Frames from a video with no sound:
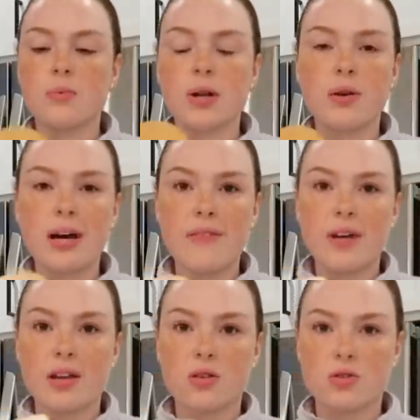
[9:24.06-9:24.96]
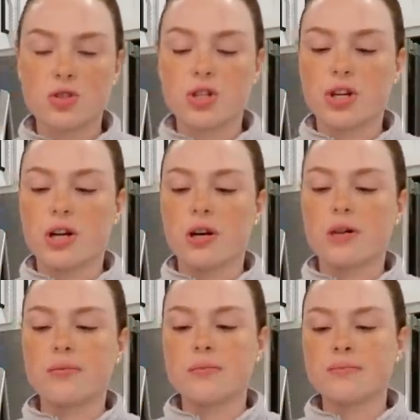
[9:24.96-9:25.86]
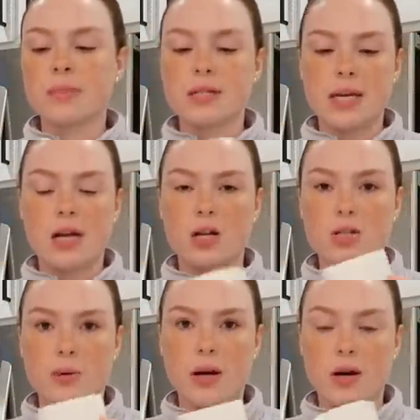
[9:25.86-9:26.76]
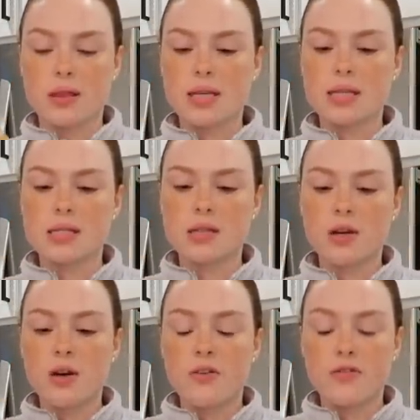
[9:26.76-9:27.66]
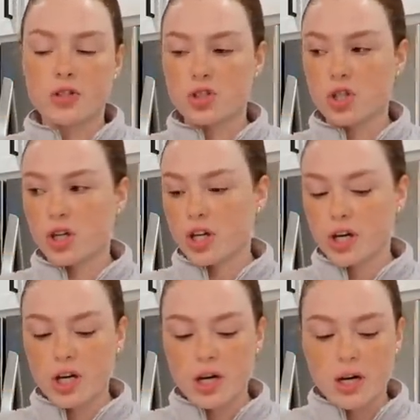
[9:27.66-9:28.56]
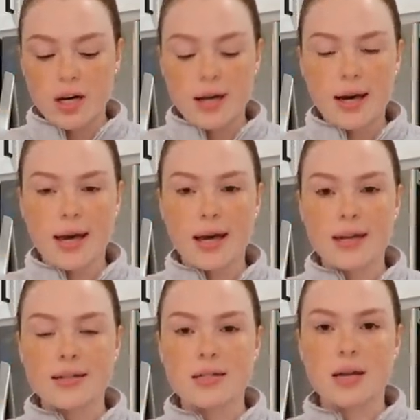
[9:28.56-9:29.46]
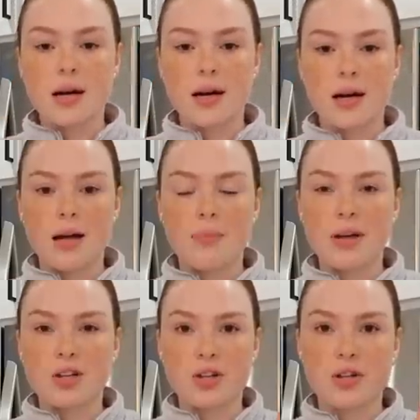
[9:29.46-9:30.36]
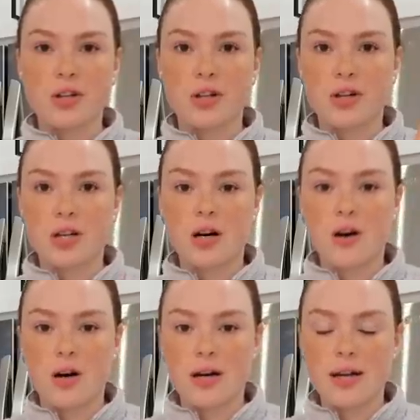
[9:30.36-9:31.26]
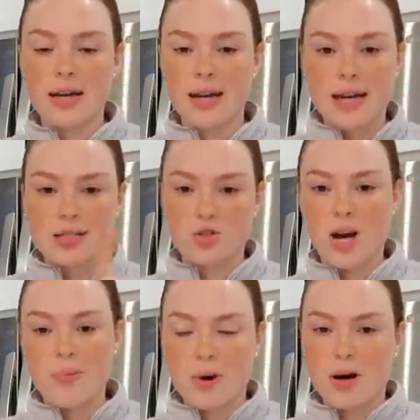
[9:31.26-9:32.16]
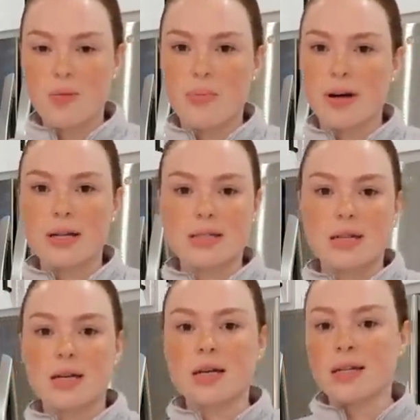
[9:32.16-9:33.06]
we don't have like a little sugar container, so I got this for sugar. And you're on it as a tripod, but